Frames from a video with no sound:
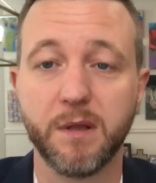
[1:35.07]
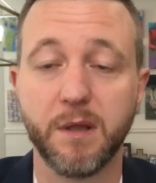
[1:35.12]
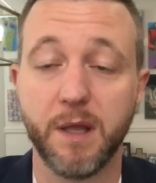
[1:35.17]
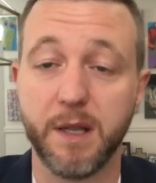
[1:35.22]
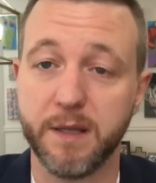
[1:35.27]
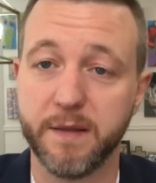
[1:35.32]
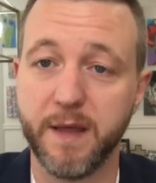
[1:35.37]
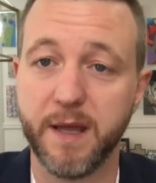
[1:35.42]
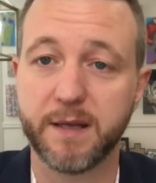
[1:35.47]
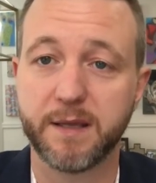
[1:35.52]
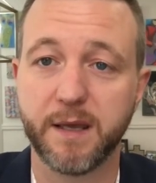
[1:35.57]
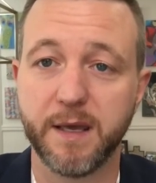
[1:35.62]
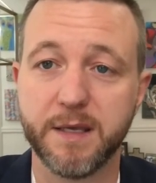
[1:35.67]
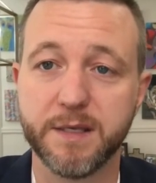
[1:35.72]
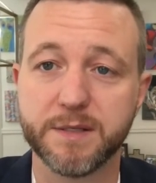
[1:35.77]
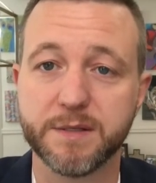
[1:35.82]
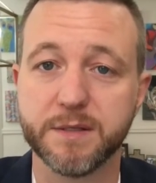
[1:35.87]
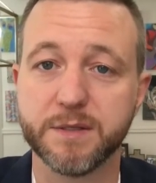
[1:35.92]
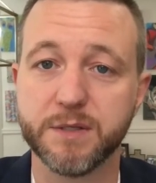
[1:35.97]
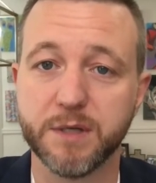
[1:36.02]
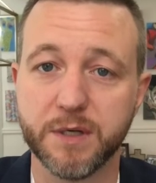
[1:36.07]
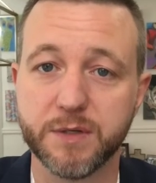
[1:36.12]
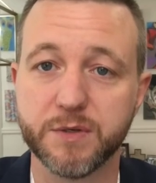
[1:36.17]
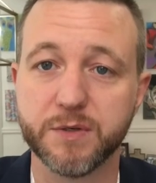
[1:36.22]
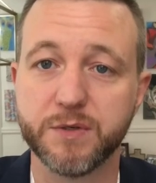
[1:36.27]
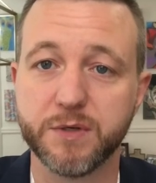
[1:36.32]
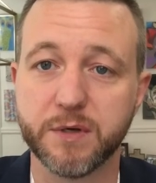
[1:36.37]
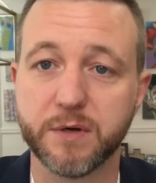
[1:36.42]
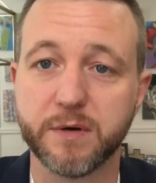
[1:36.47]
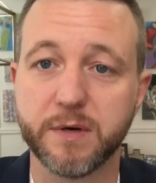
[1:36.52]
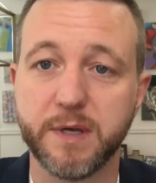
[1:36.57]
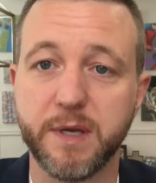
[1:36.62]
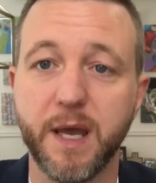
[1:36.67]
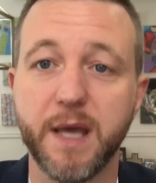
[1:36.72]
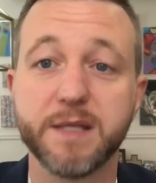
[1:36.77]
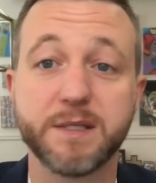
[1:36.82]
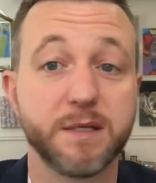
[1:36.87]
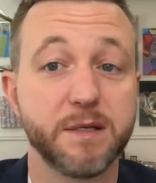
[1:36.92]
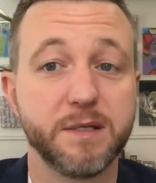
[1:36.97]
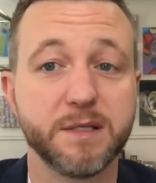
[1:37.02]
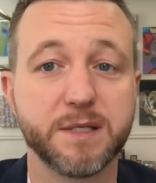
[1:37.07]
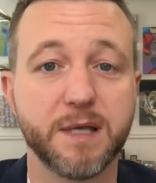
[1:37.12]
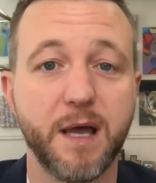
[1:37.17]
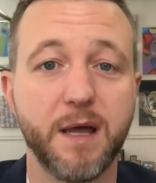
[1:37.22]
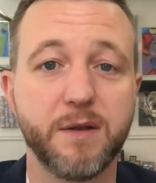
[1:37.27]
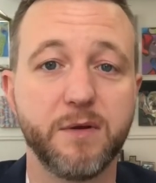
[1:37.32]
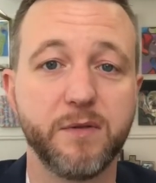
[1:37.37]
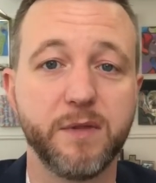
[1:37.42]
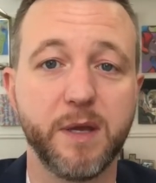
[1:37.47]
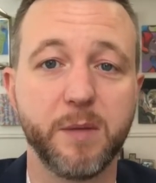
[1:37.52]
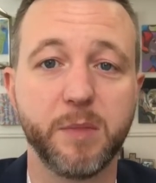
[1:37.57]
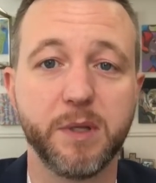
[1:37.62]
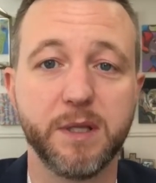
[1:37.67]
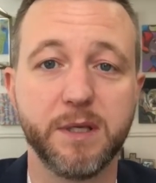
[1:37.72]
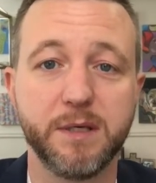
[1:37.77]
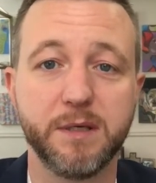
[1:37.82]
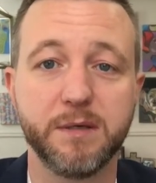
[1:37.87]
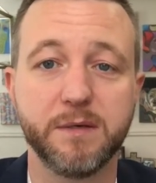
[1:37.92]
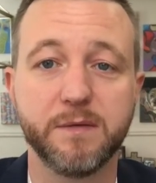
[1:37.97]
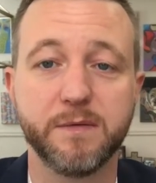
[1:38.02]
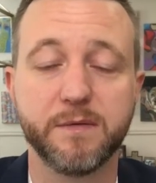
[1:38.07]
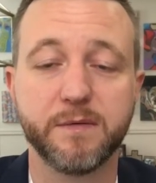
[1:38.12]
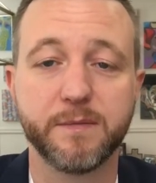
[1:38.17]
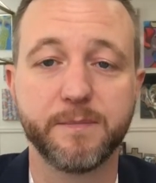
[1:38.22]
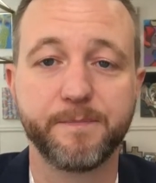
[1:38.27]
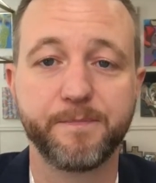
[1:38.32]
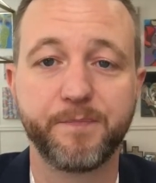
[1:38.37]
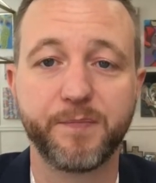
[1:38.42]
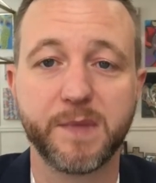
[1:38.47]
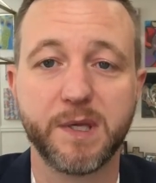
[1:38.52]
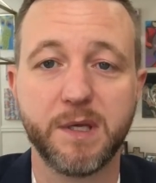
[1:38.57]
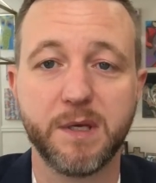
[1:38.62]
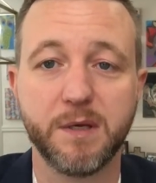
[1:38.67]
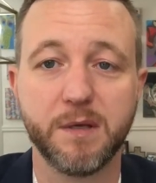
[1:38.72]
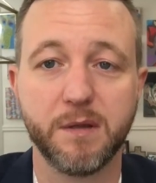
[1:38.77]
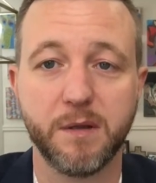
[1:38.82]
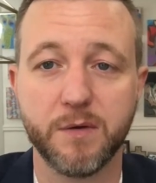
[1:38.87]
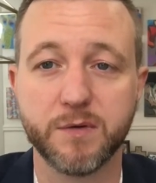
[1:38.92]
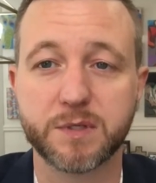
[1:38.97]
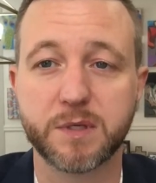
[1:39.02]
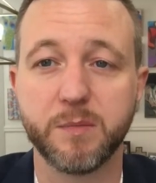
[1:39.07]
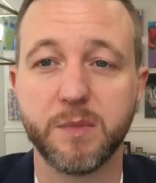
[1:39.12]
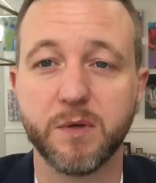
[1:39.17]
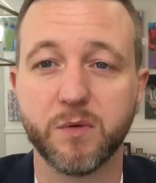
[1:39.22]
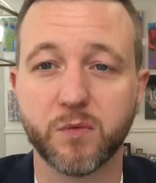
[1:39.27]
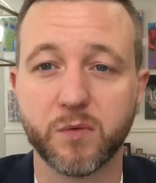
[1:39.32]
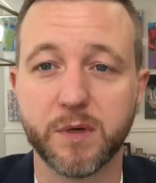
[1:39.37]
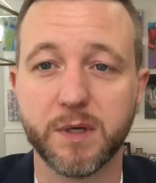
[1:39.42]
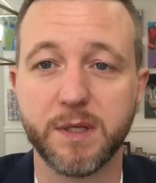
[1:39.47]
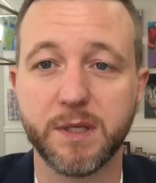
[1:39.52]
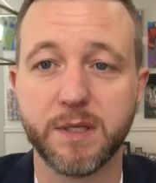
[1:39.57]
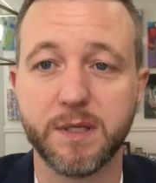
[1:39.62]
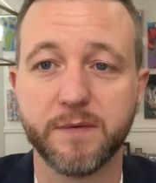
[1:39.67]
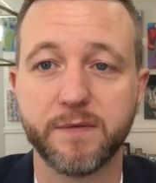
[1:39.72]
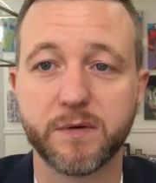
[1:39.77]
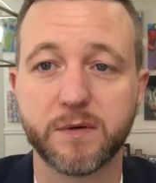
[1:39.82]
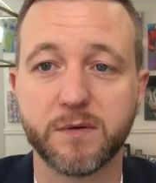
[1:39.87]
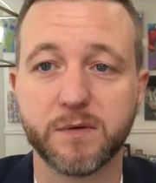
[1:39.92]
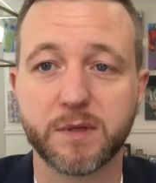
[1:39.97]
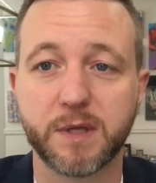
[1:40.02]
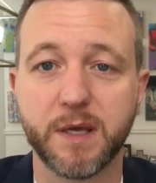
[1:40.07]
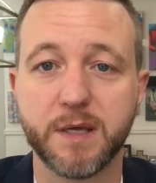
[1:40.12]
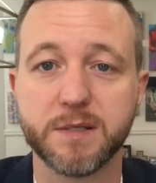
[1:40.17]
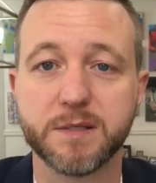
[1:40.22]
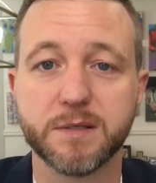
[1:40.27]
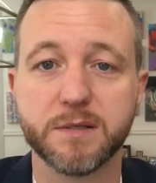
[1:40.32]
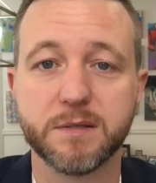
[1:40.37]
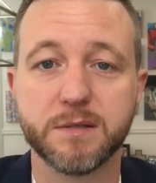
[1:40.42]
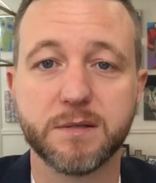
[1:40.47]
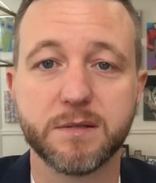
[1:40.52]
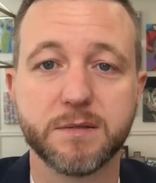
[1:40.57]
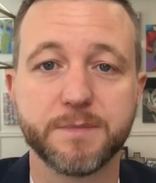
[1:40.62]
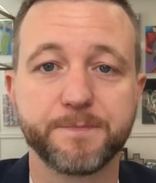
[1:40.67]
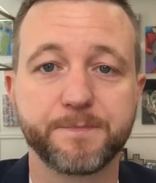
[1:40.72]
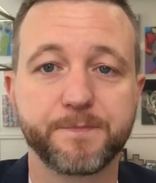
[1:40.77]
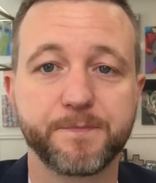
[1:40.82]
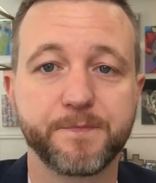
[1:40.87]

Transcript: And in that case, the judge or jury has to decide who they believe. Those can be really difficult cases.